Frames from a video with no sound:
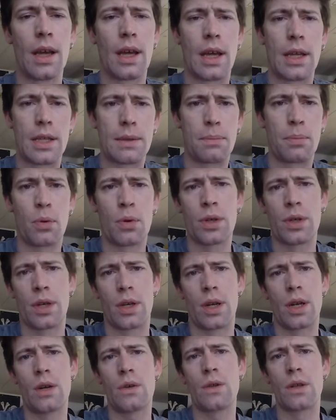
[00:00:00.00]
It's important
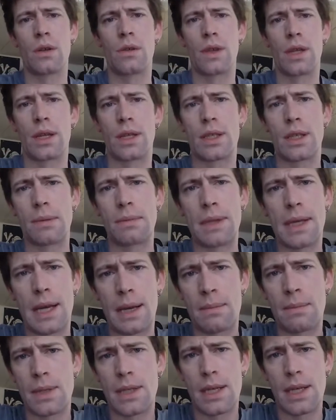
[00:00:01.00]
to know though that
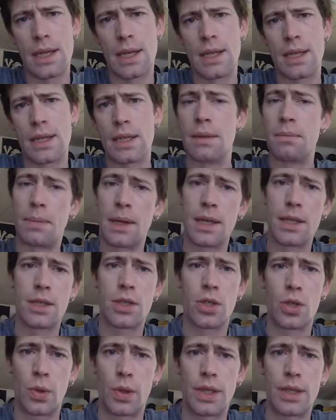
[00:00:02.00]
sometimes it is the
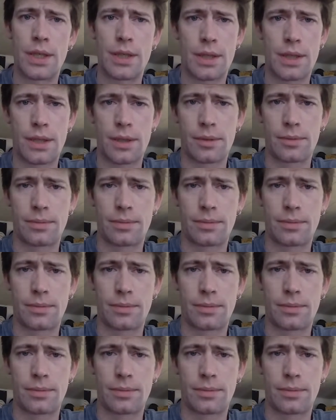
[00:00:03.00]
best choice.